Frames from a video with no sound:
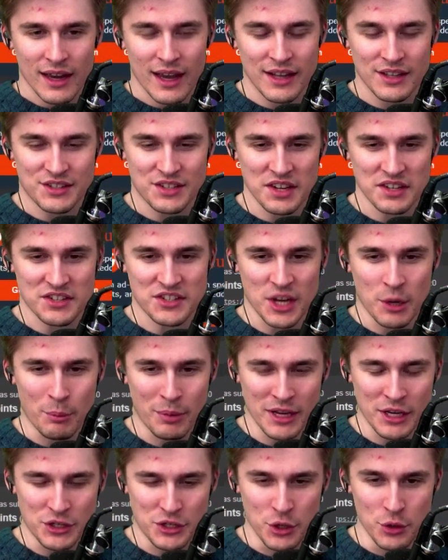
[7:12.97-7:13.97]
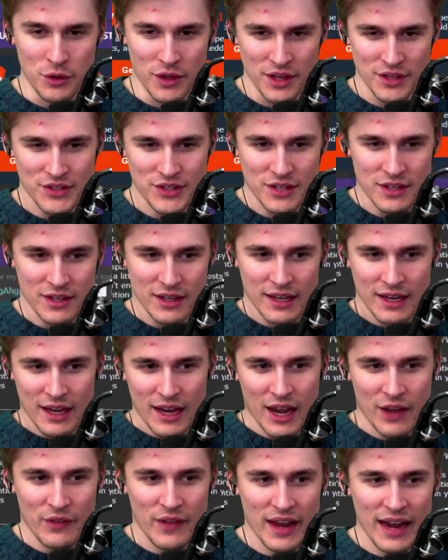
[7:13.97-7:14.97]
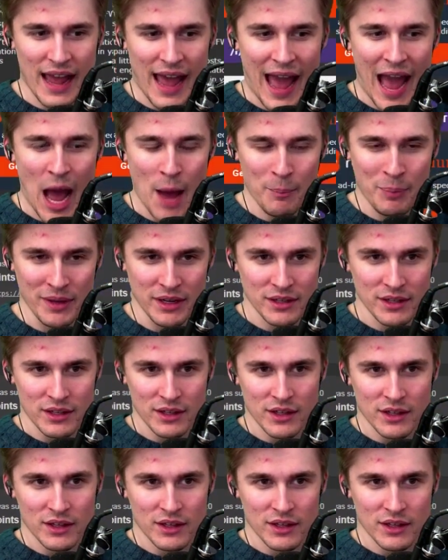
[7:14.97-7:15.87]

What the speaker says: and said, somebody do this. And then it happened.